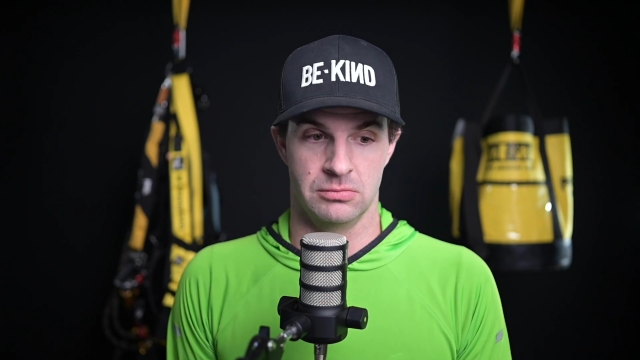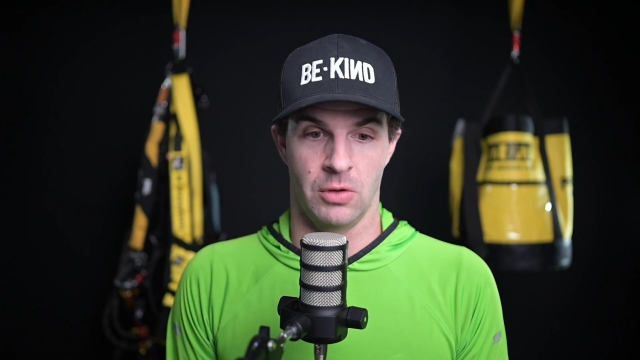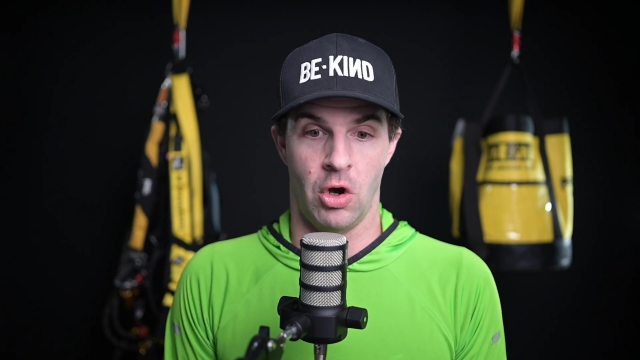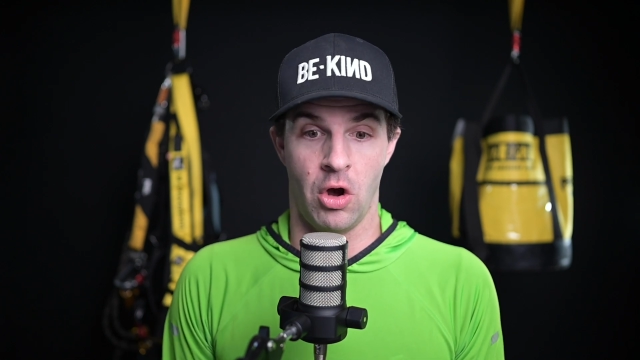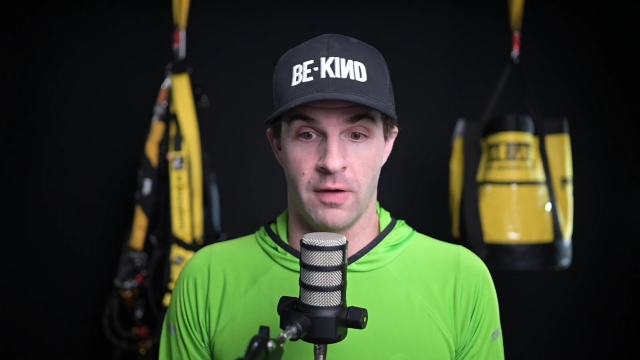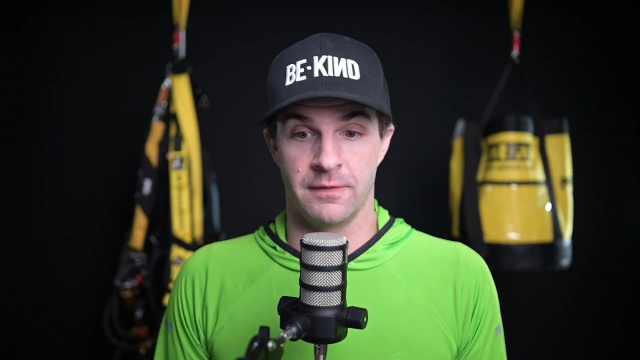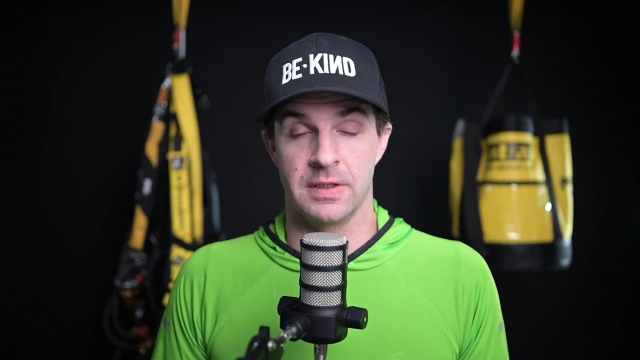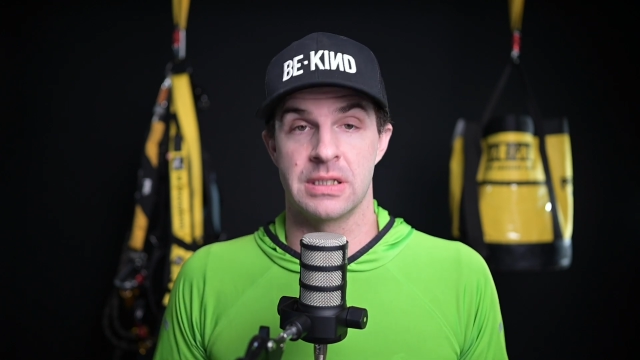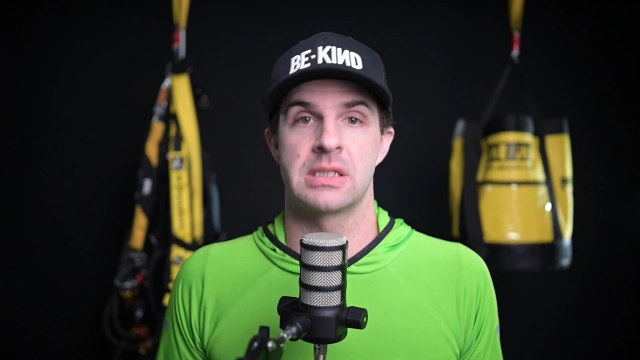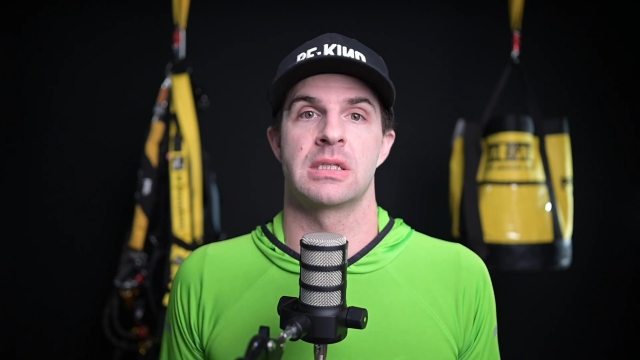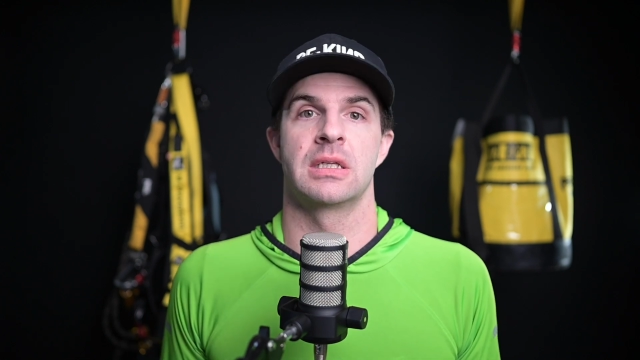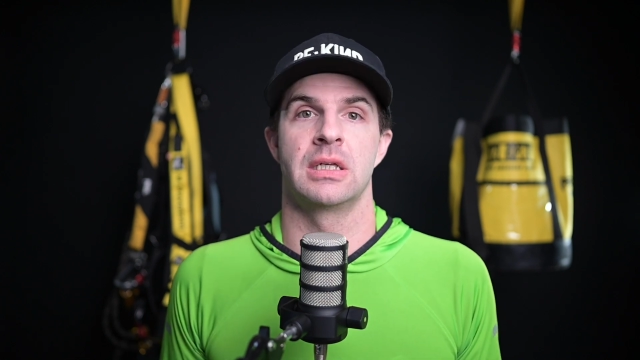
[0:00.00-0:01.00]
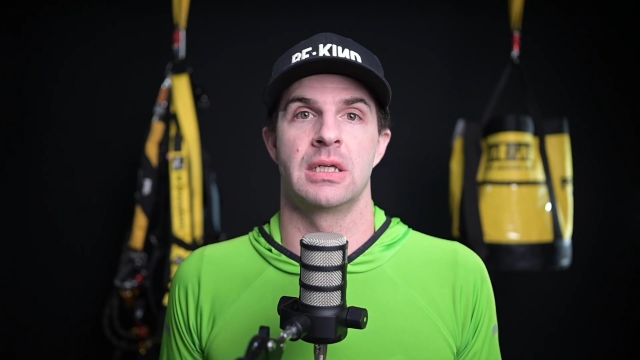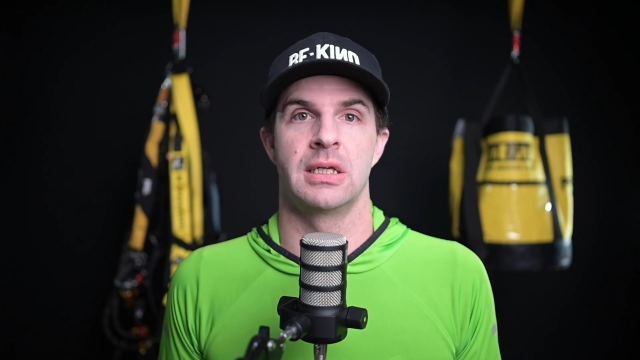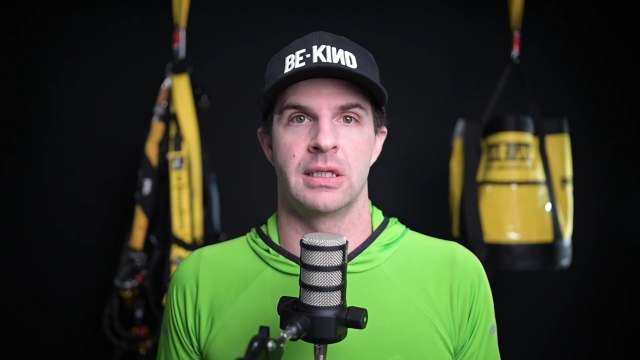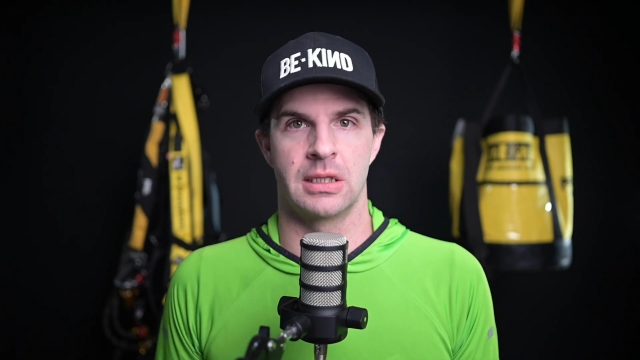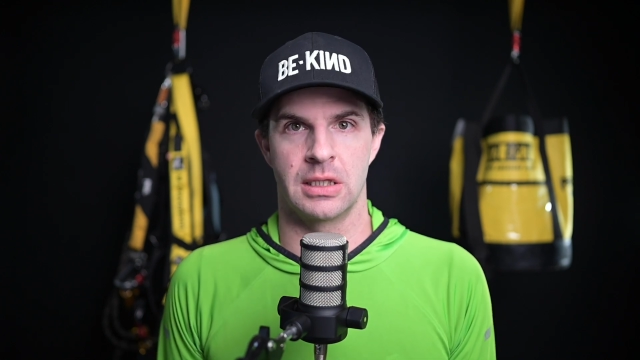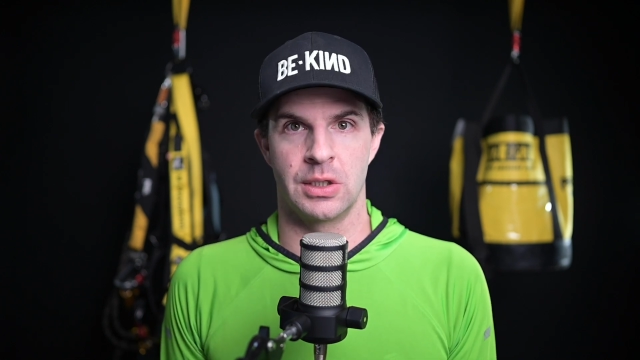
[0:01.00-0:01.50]
obviously,
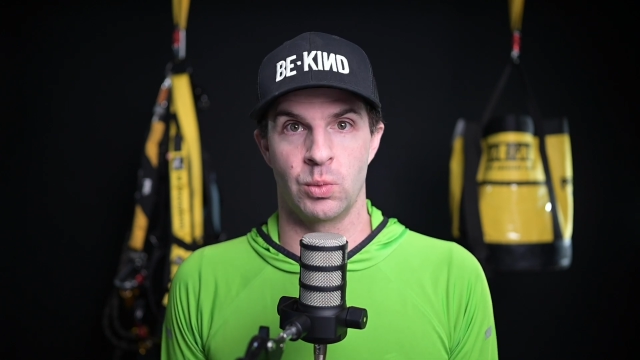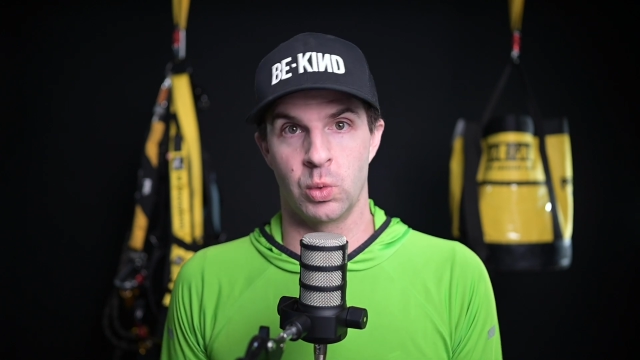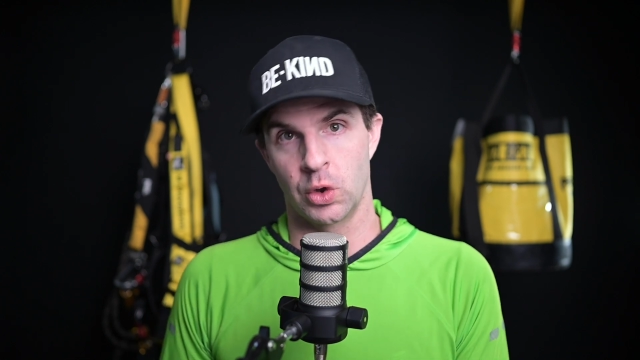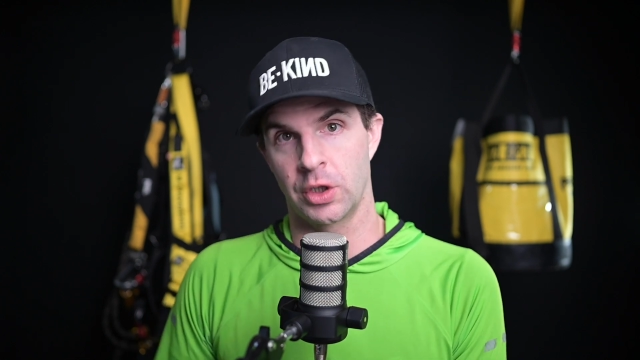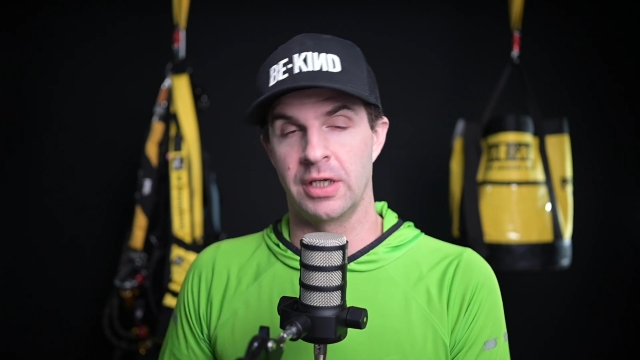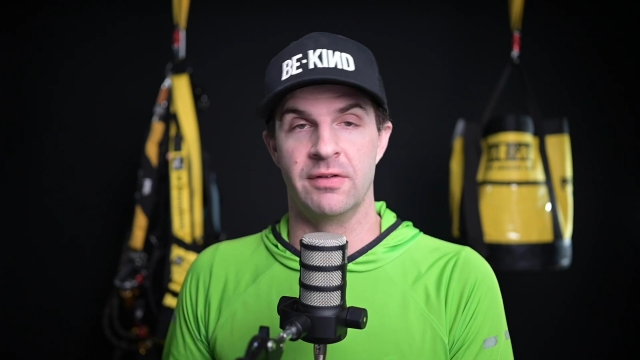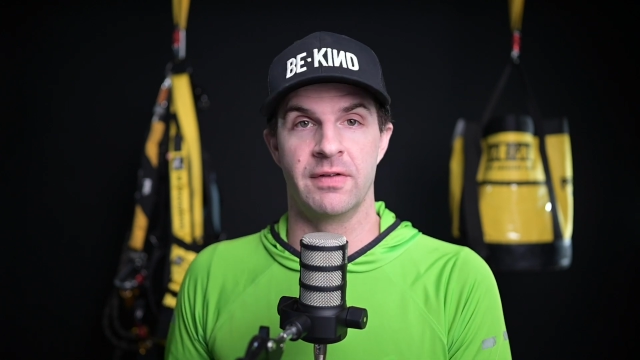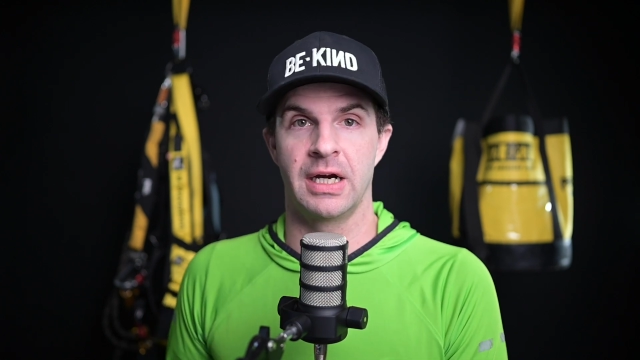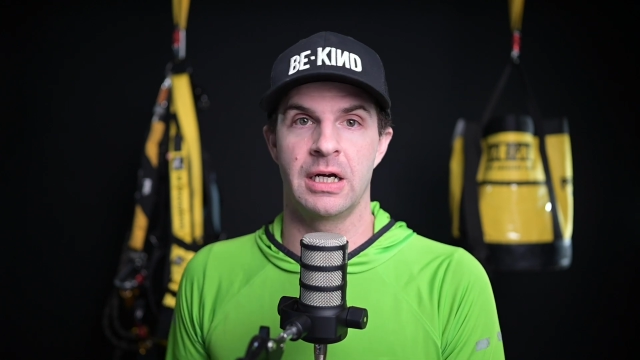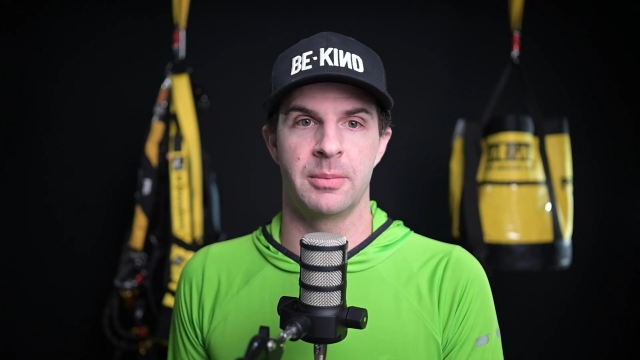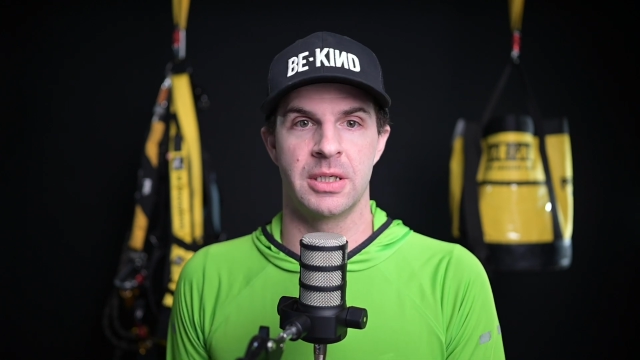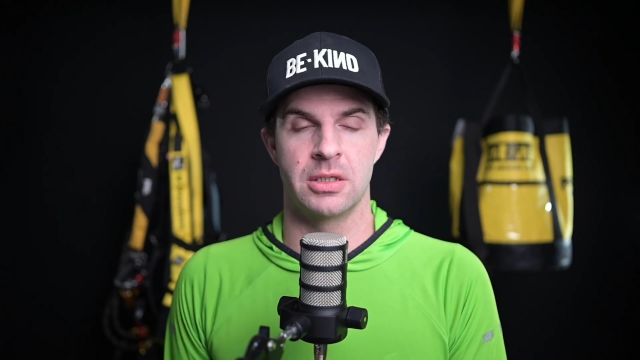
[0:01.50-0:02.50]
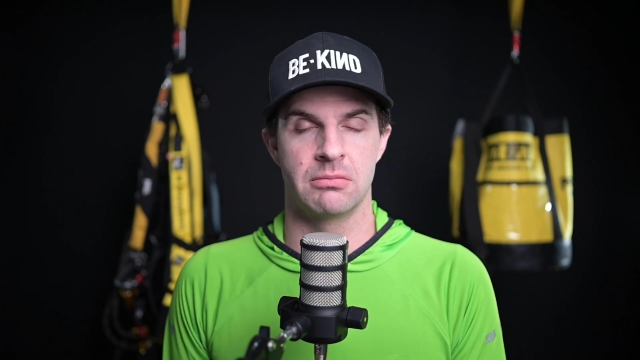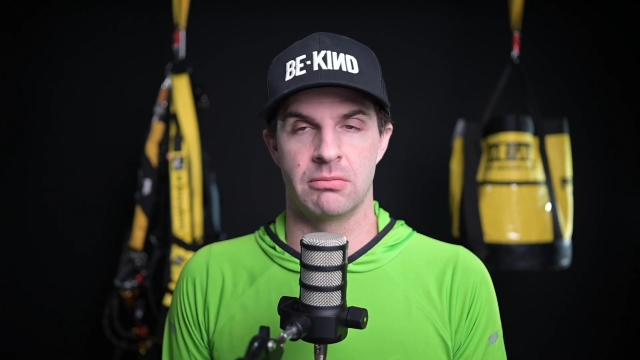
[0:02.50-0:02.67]
in the work environment,